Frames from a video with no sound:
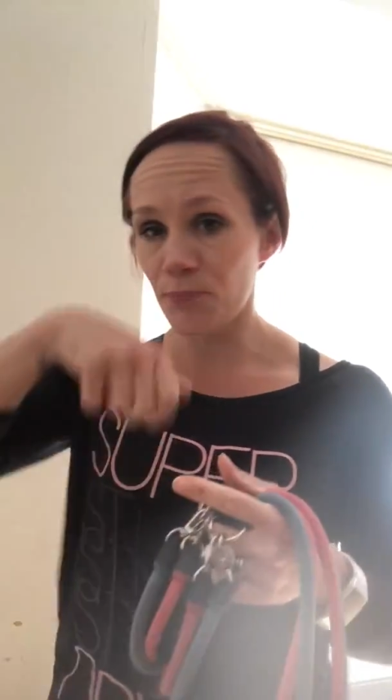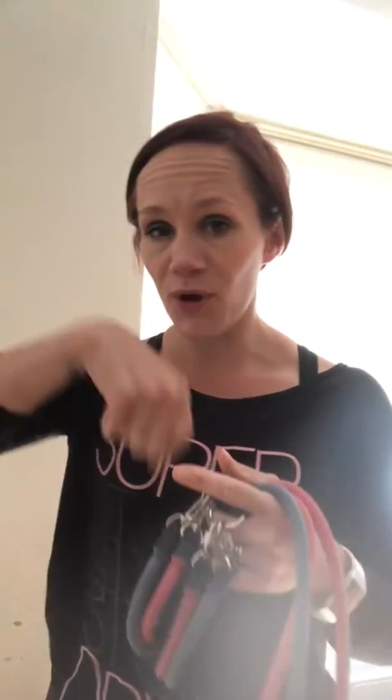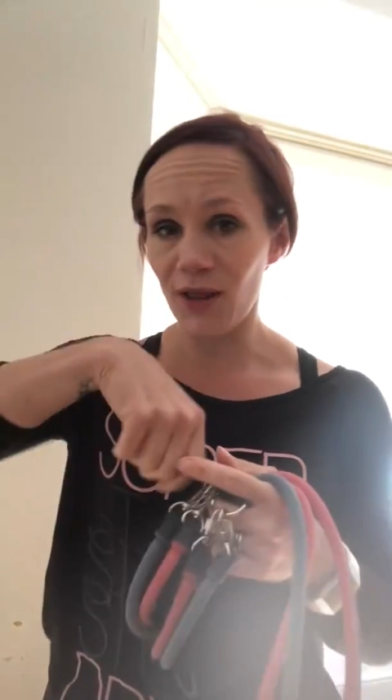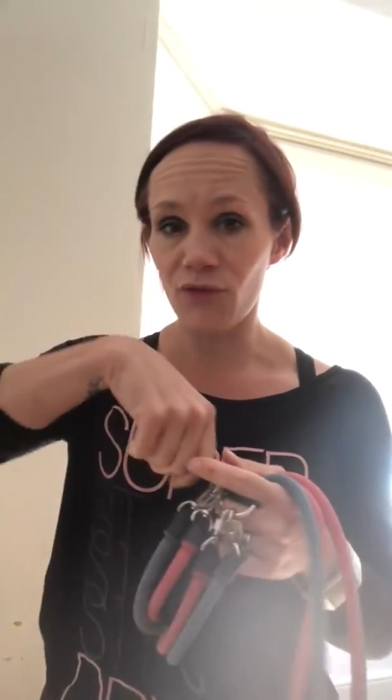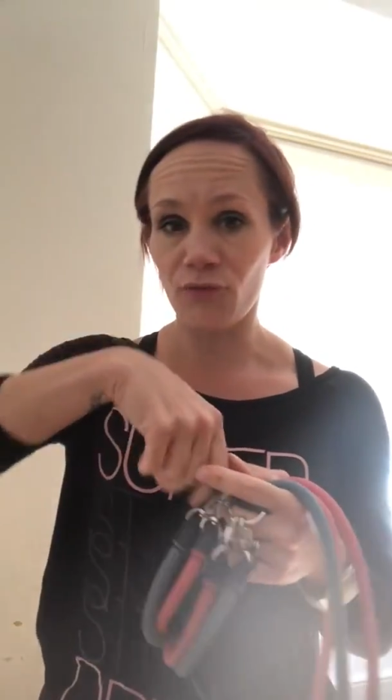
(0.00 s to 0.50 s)

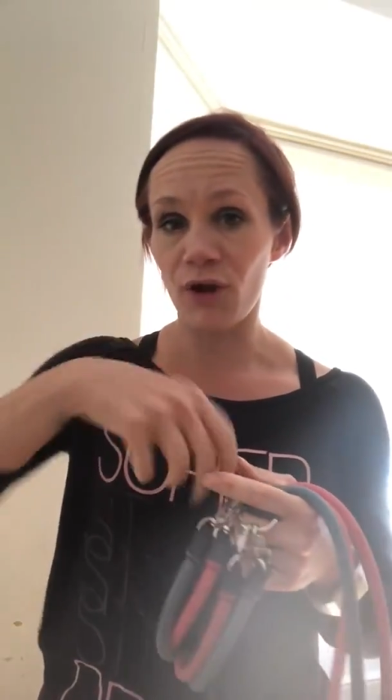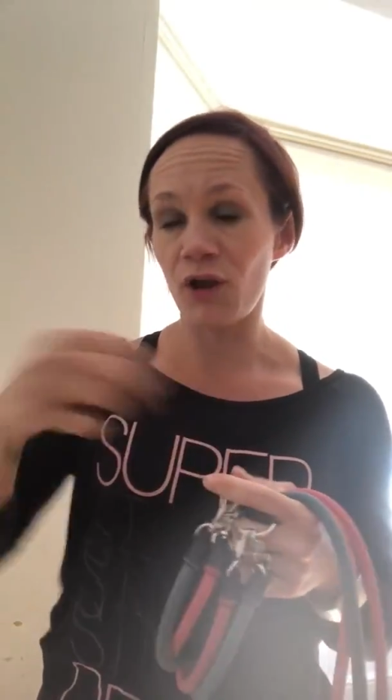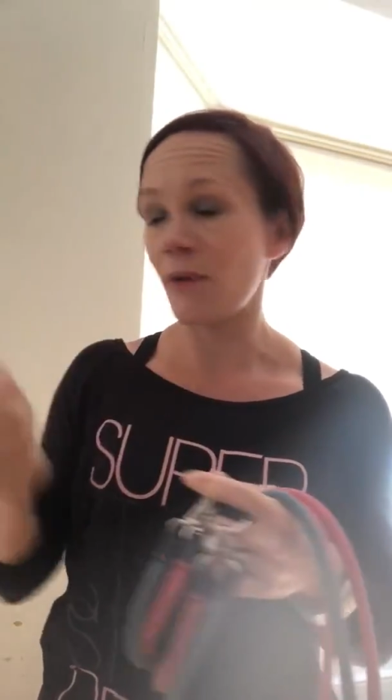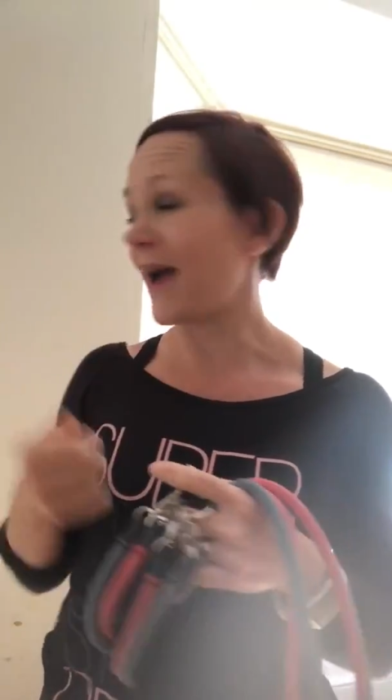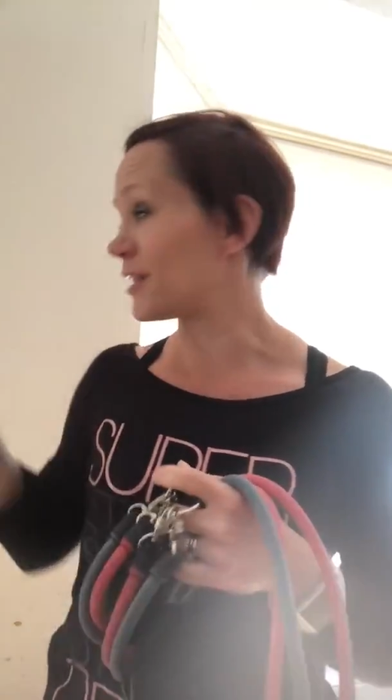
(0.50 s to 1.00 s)
put it
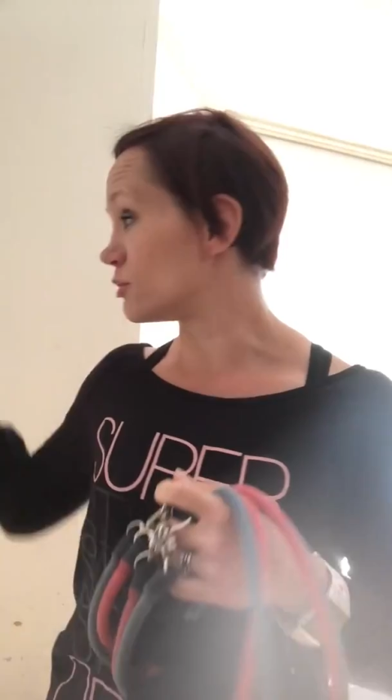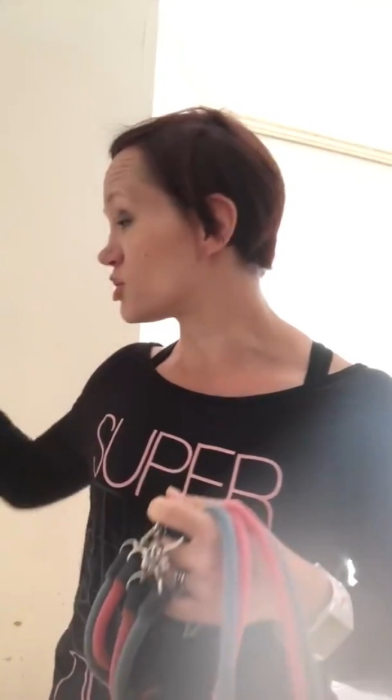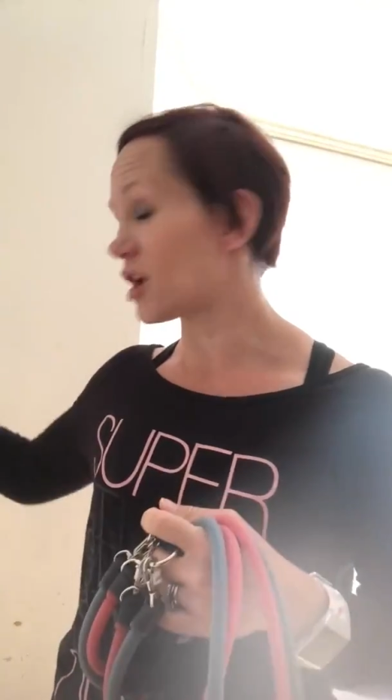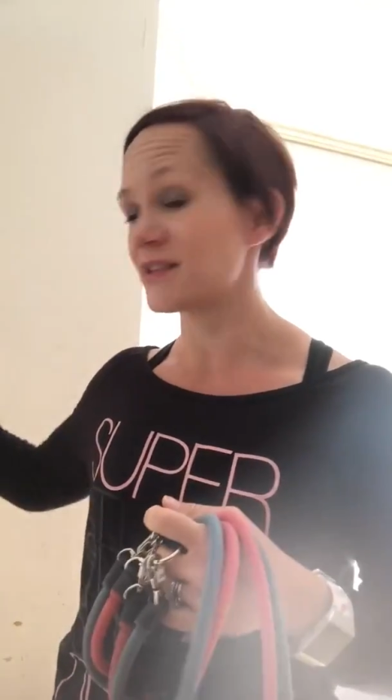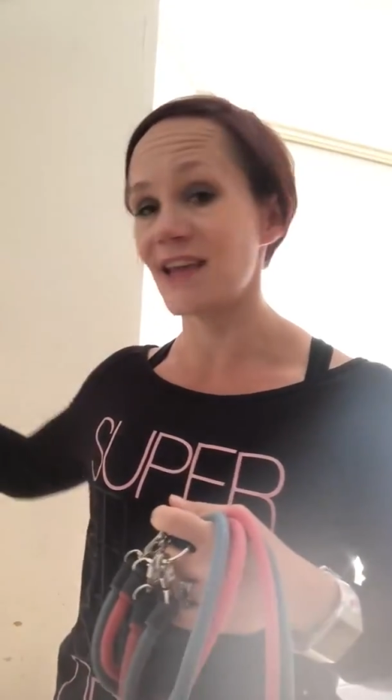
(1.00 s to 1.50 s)
through and you
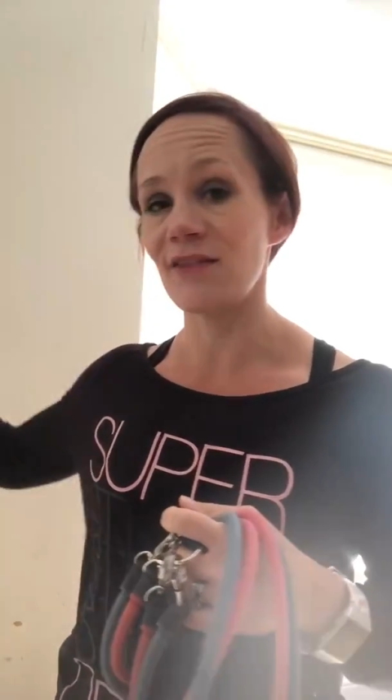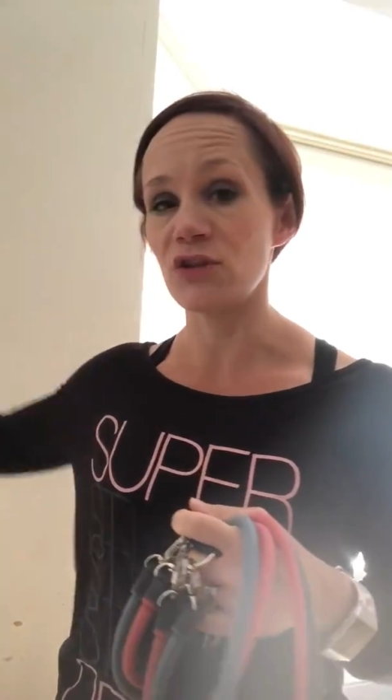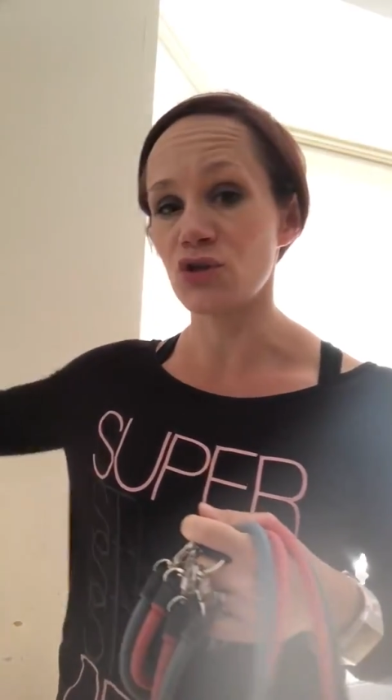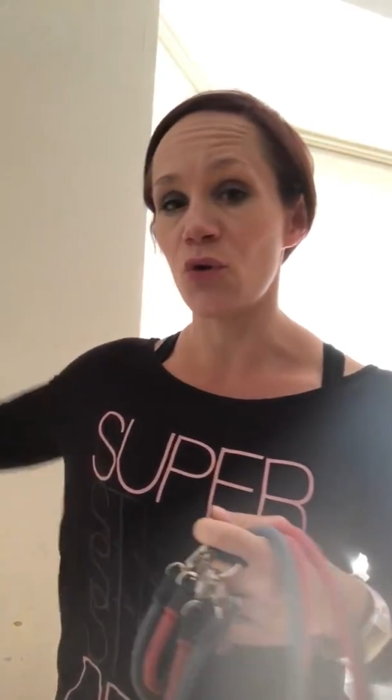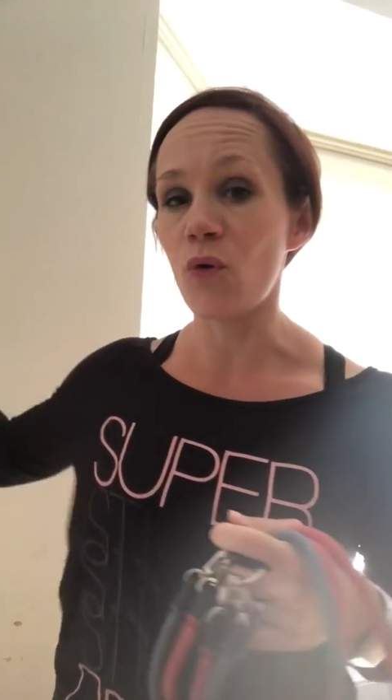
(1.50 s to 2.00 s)
shut it
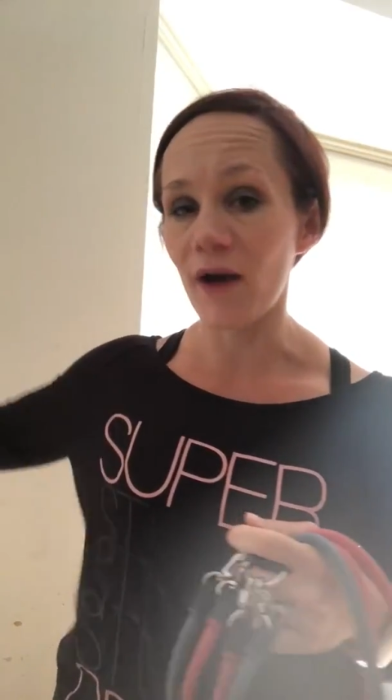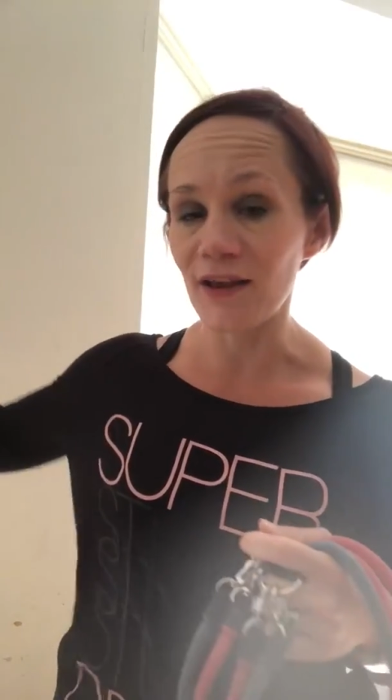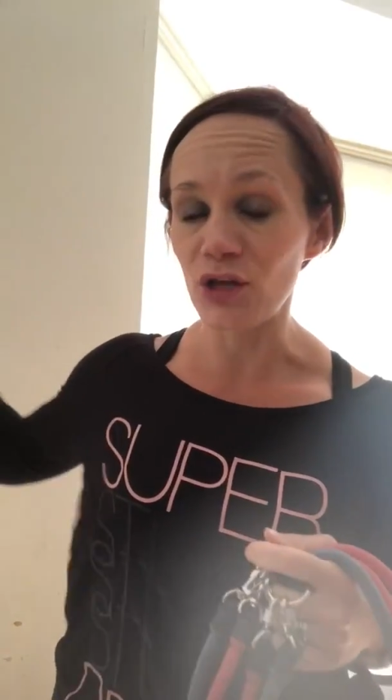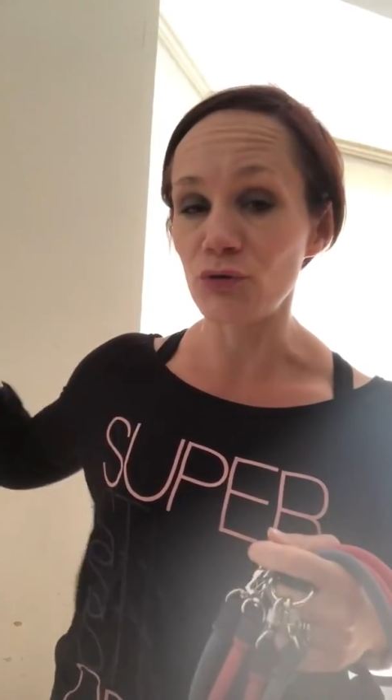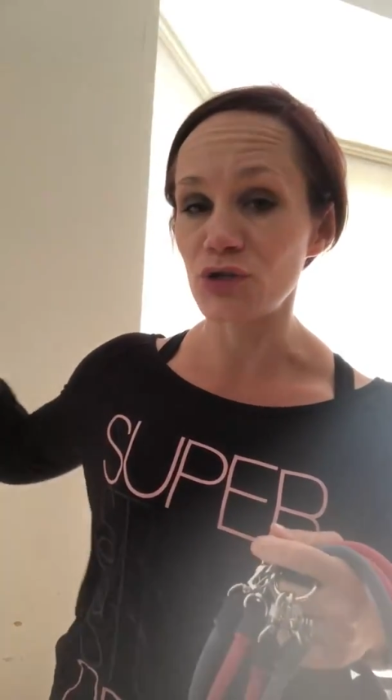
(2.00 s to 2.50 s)
in the door,
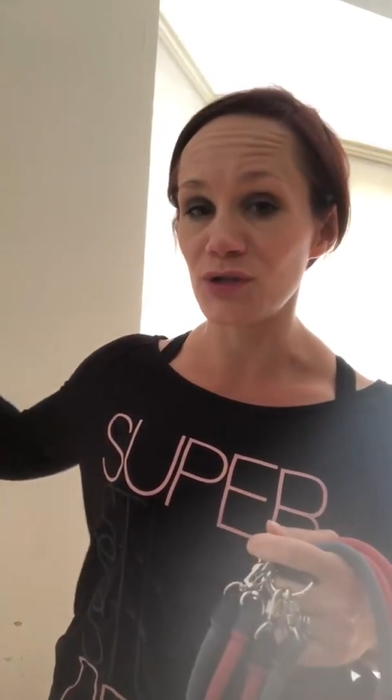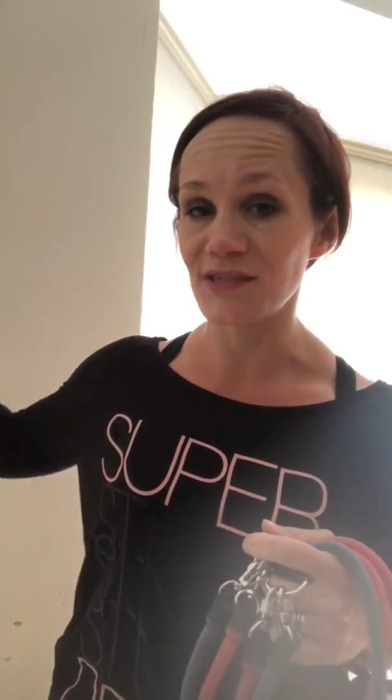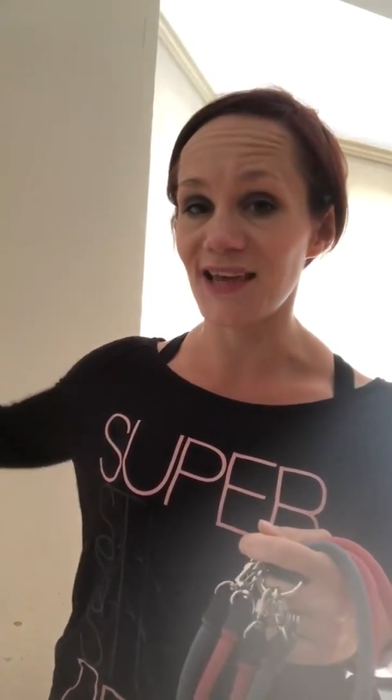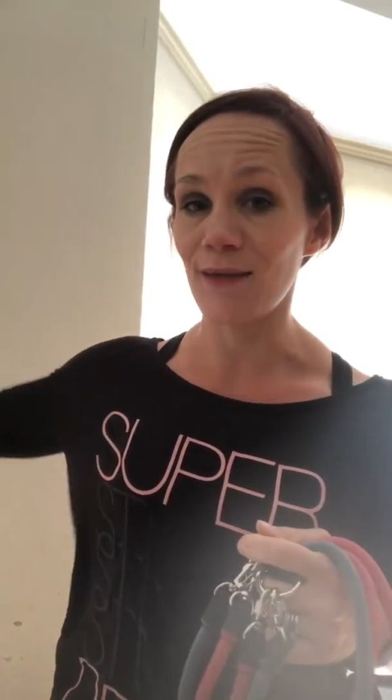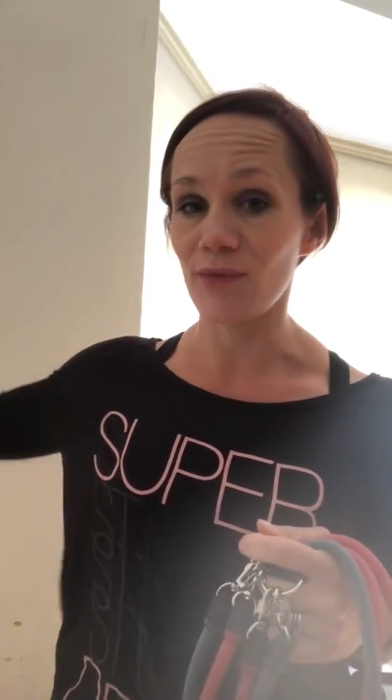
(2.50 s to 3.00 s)
and you do
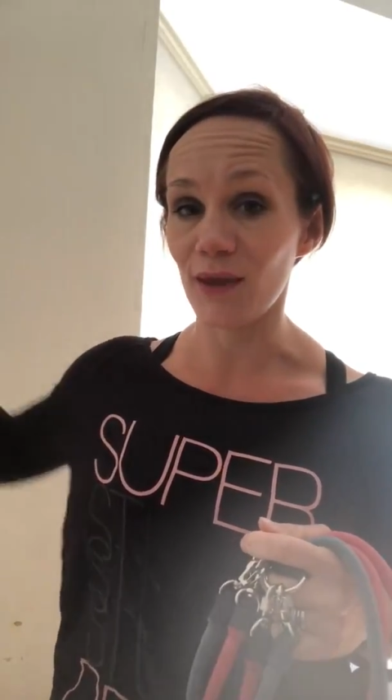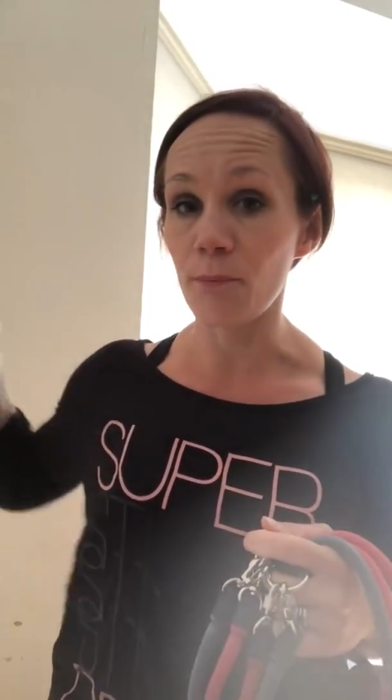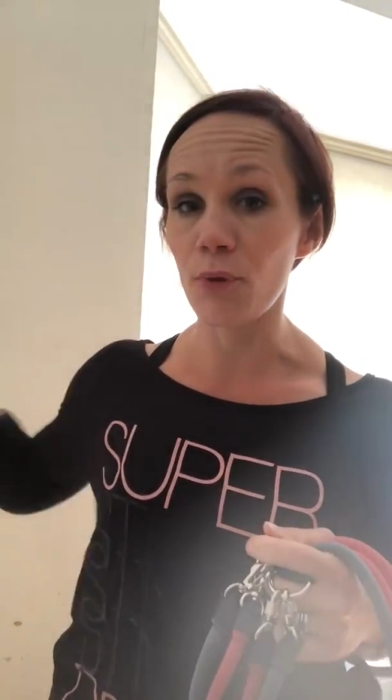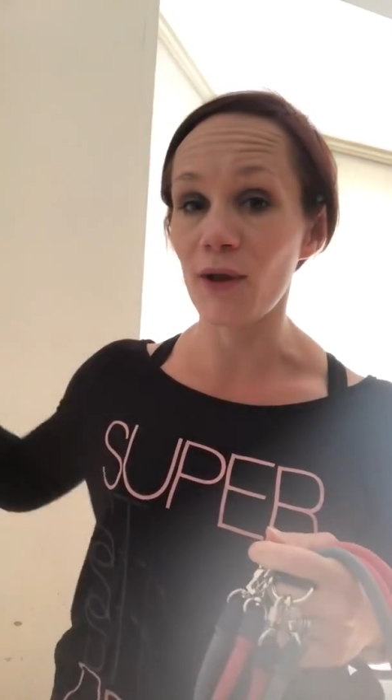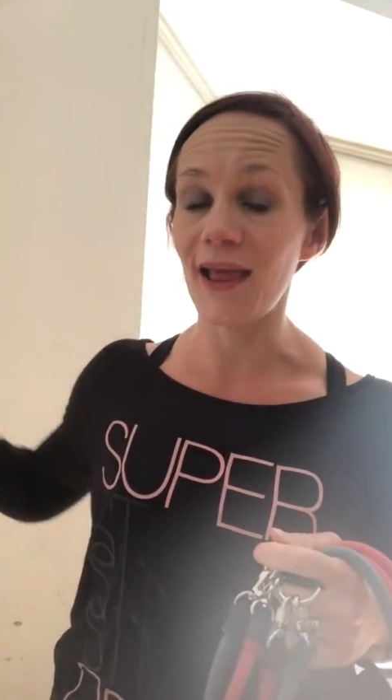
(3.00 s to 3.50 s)
the same thing
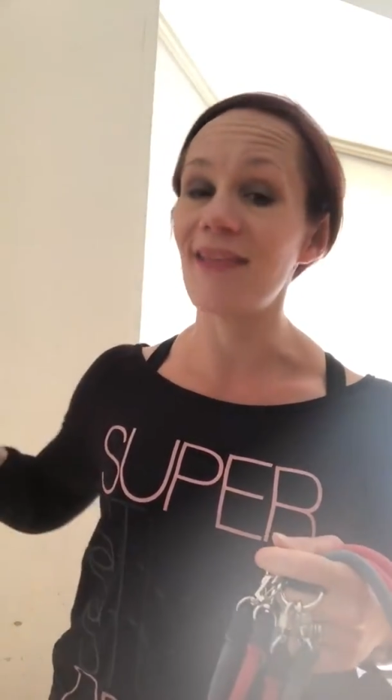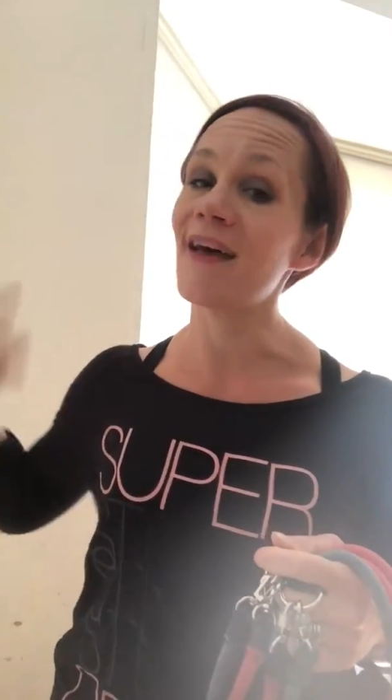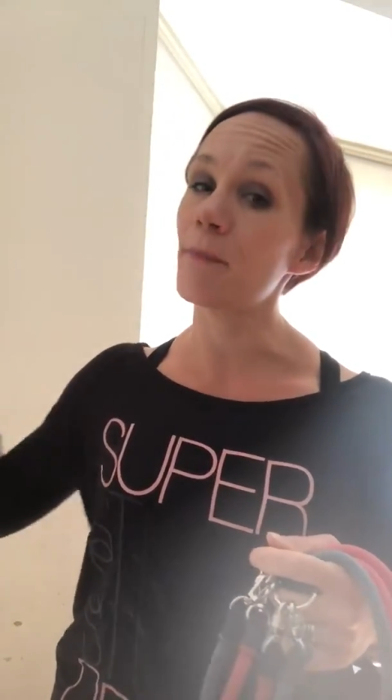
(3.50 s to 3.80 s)
and pull it.